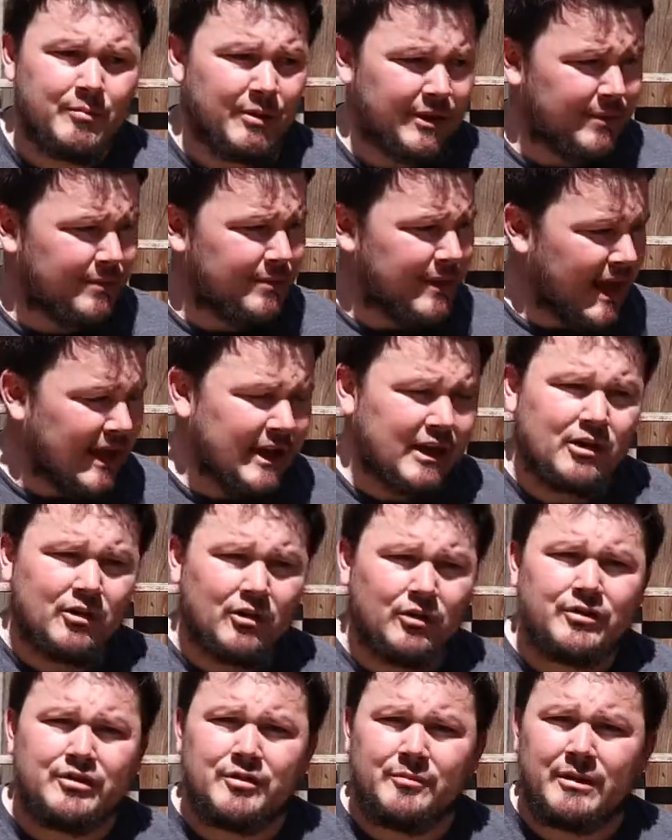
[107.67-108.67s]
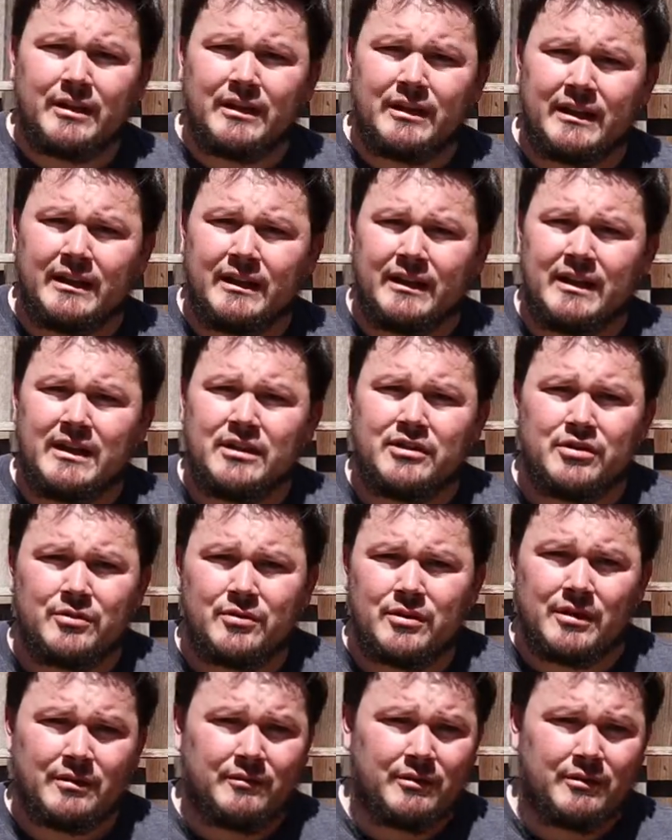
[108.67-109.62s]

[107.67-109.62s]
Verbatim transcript: but that can ultimately lead to a,